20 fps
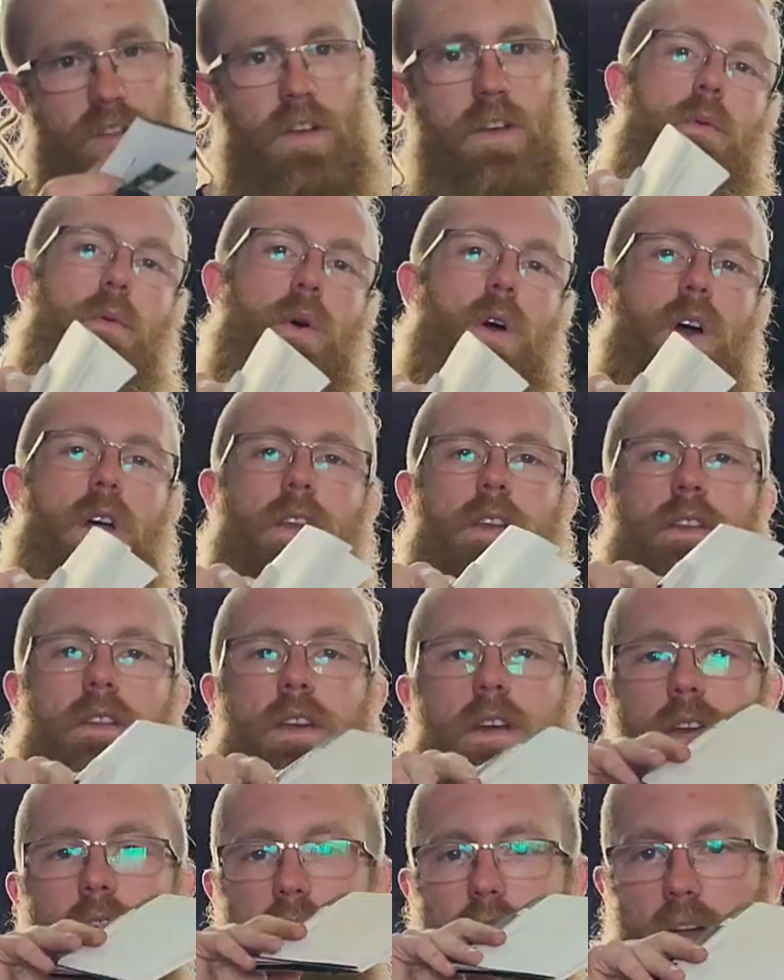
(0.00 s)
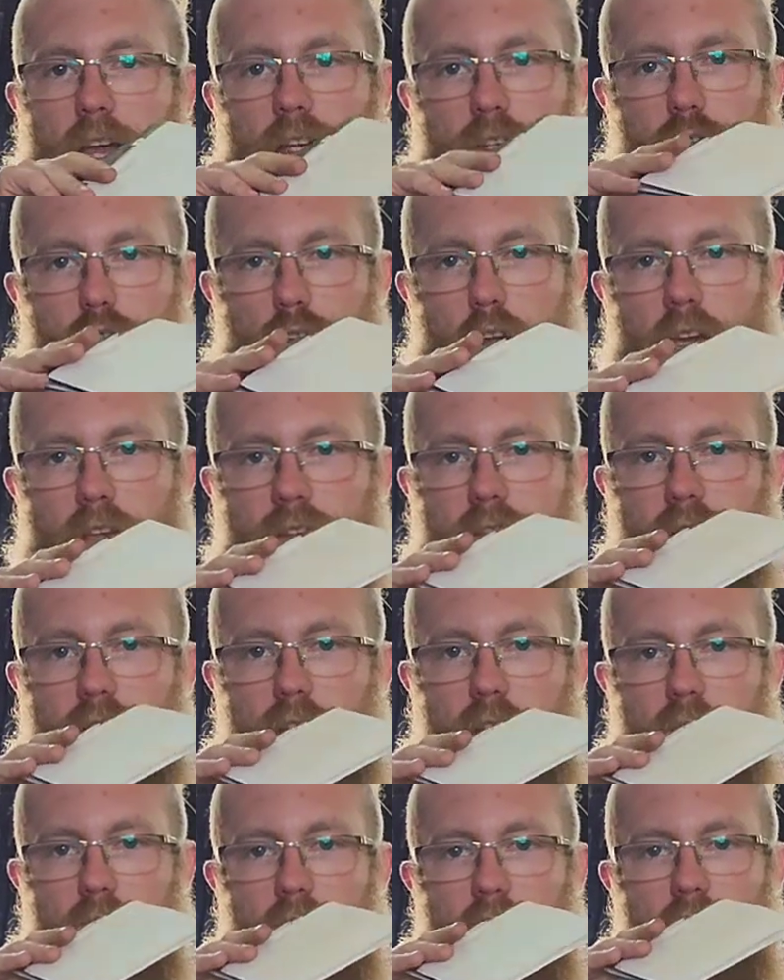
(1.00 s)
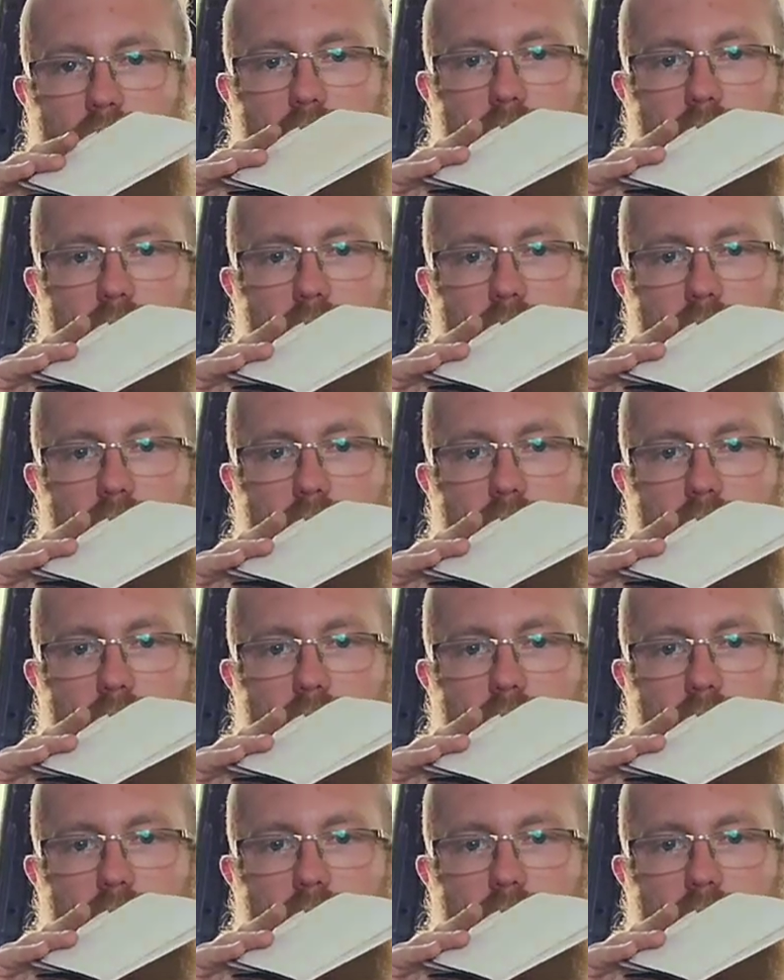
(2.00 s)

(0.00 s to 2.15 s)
Anyone that's chasing